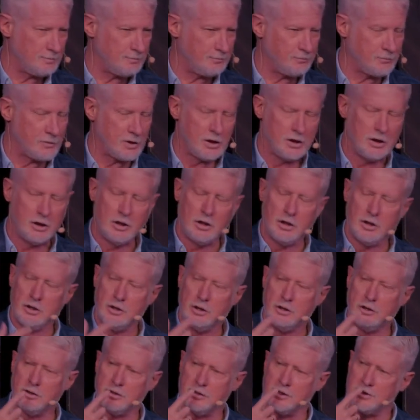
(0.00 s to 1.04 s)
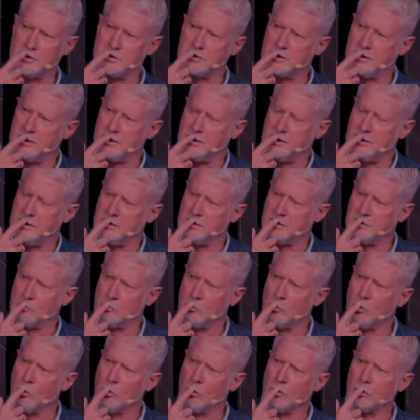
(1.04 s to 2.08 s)
you. You know, they say in
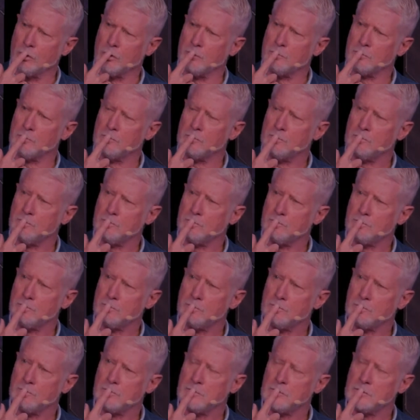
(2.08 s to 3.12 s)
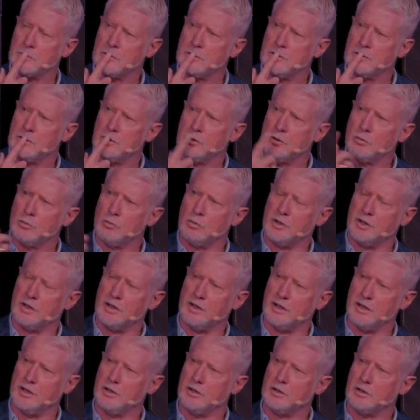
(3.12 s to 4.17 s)
war, when
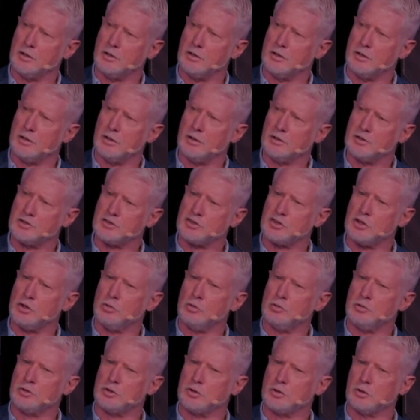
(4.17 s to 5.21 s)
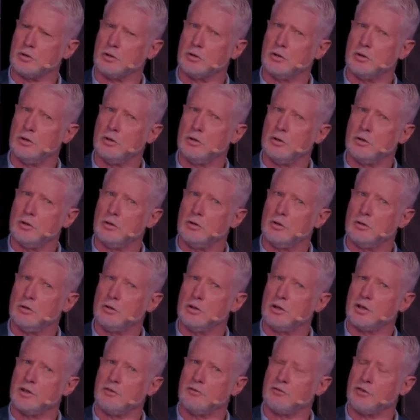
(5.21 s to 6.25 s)
a uh, soldier
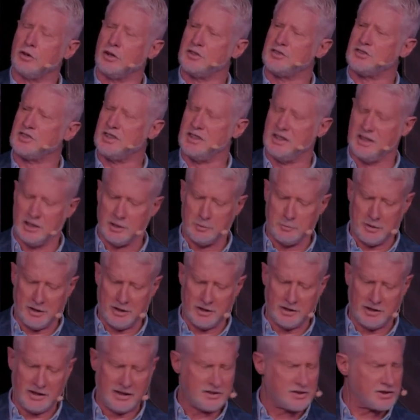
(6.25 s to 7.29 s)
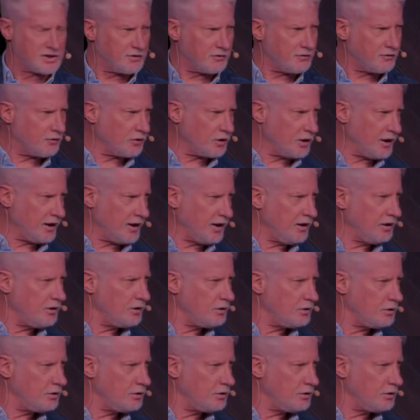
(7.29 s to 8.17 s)
confronts the enemy and gets afraid,